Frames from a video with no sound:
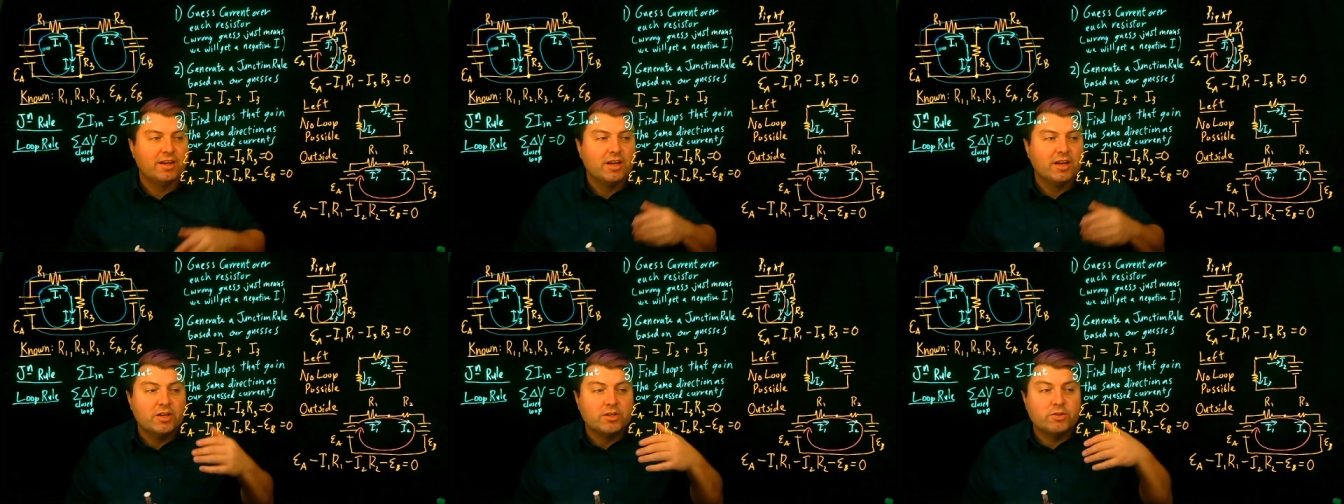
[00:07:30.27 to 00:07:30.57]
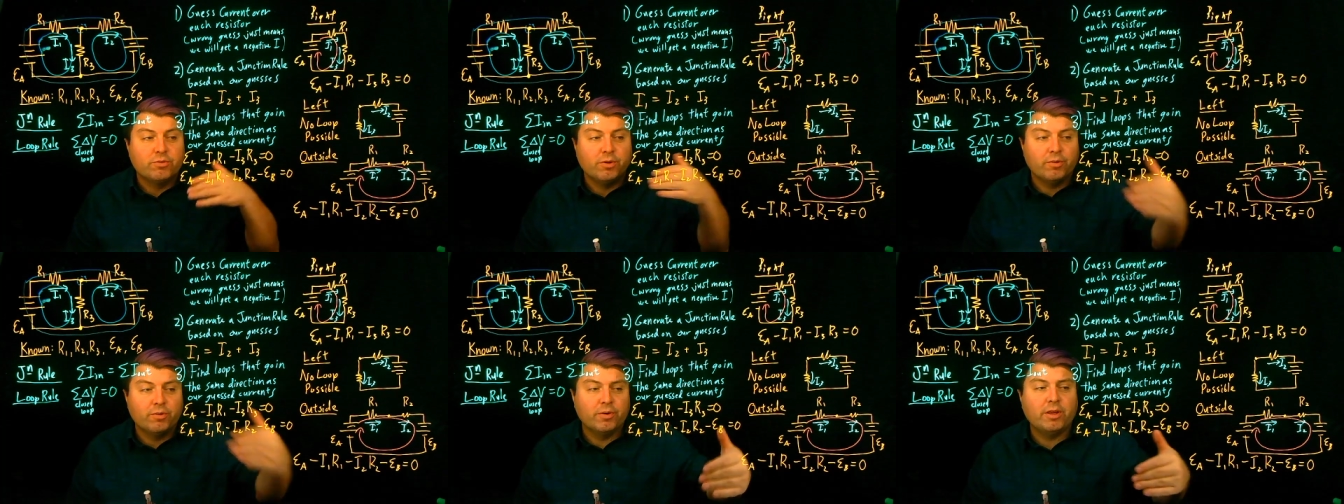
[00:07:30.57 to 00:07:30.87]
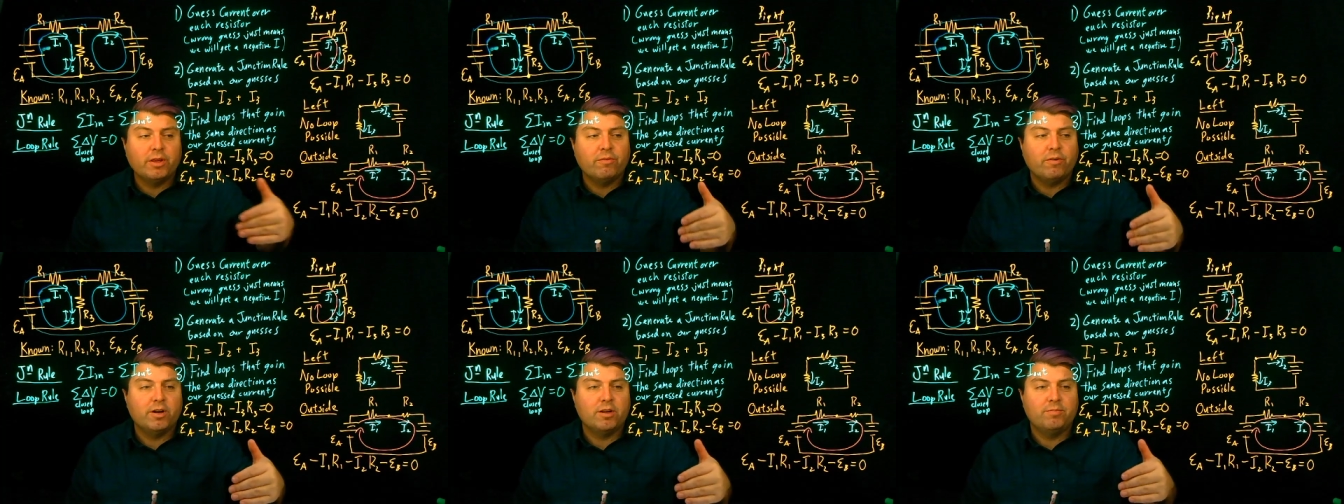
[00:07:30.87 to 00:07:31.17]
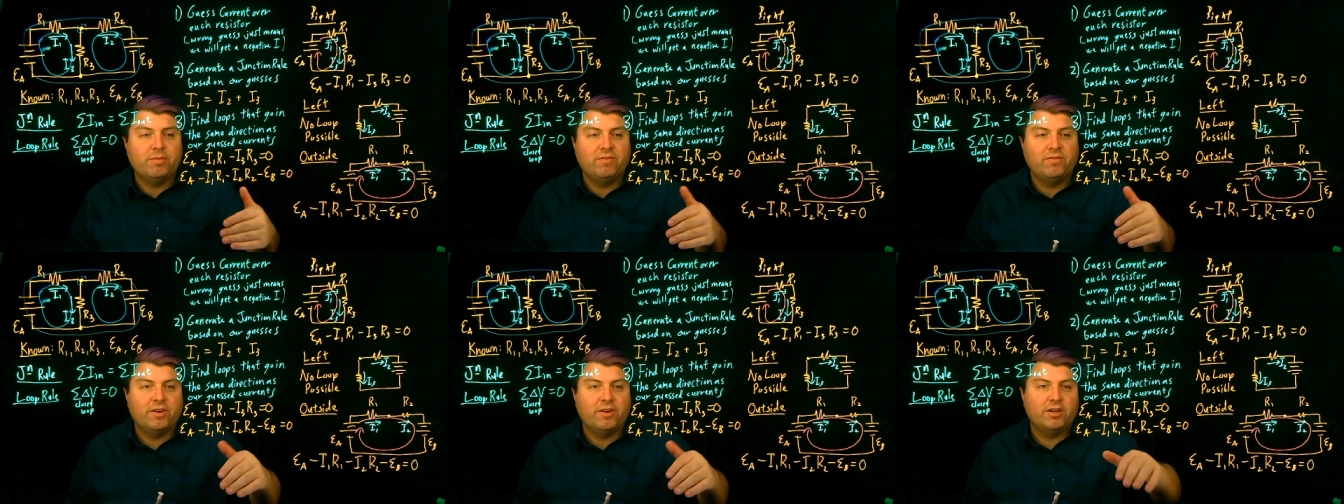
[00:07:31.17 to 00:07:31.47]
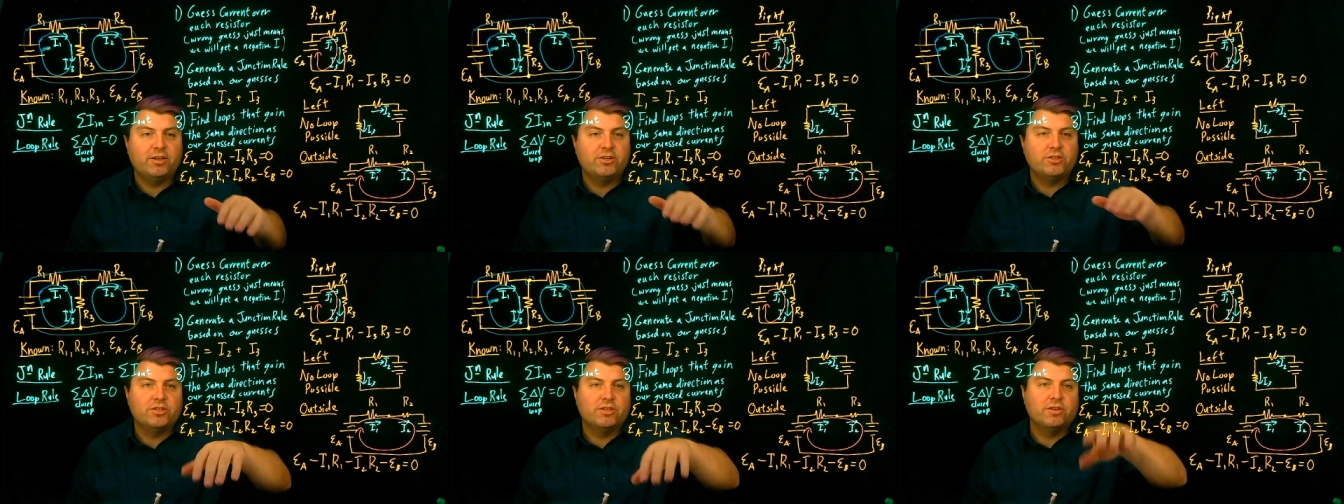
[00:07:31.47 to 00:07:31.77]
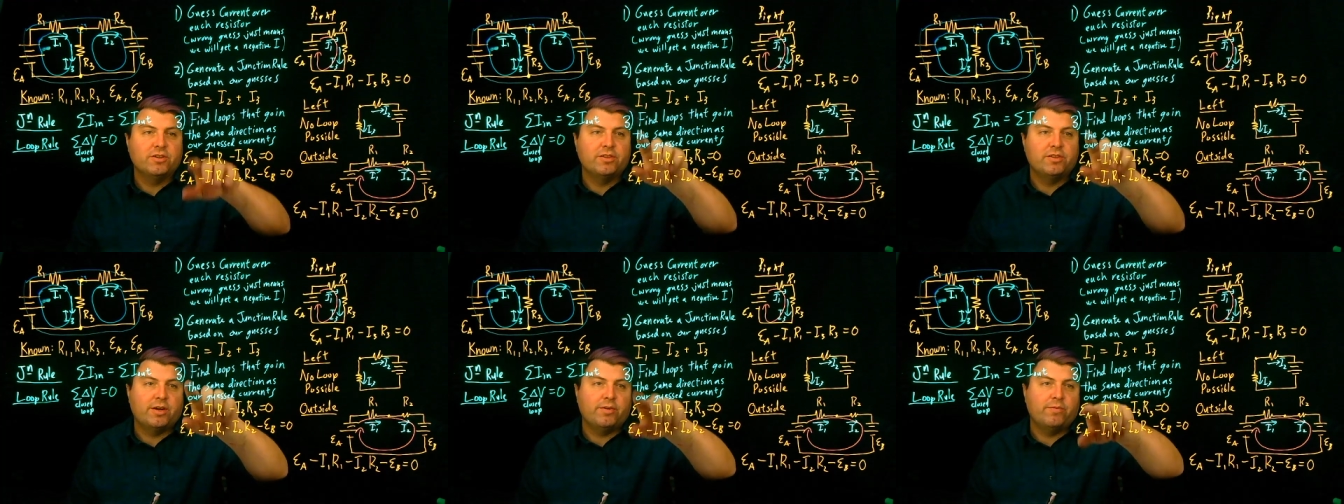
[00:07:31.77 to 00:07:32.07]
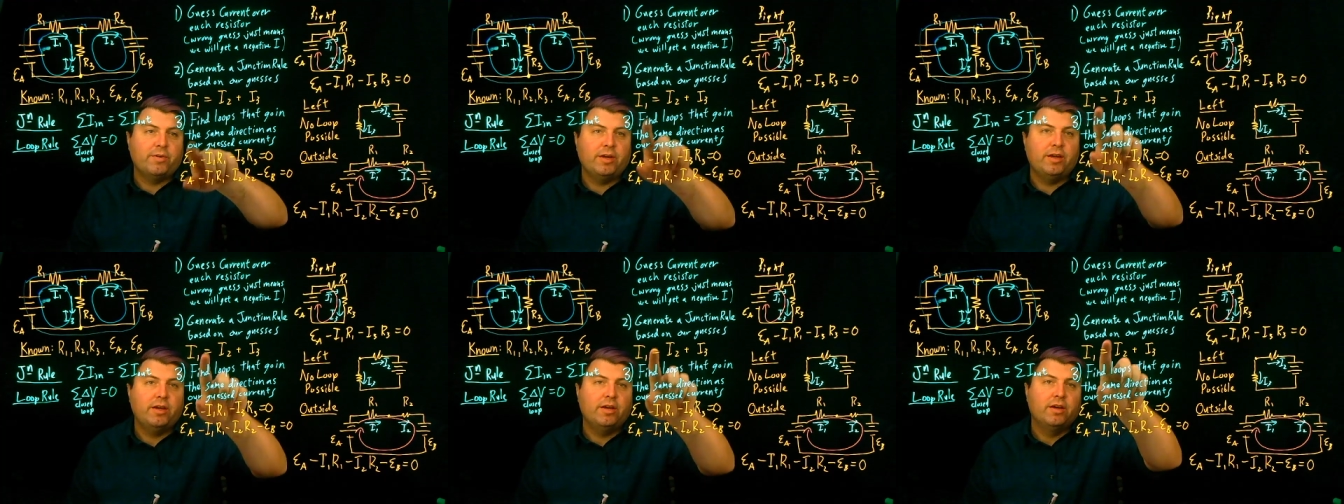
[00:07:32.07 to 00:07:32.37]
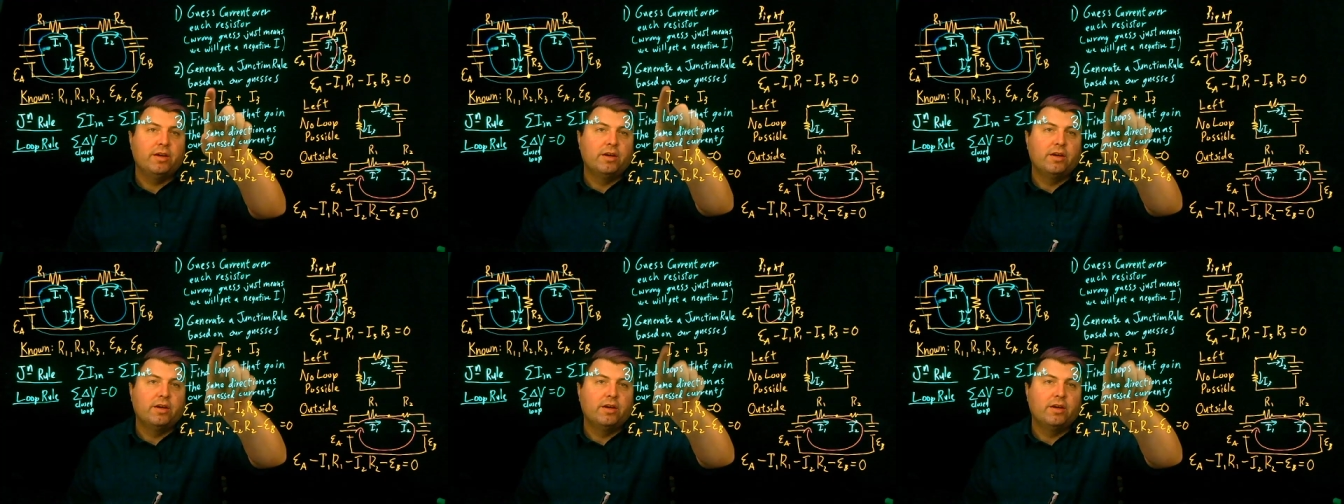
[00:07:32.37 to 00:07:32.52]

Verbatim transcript: So we really want to be very sure that we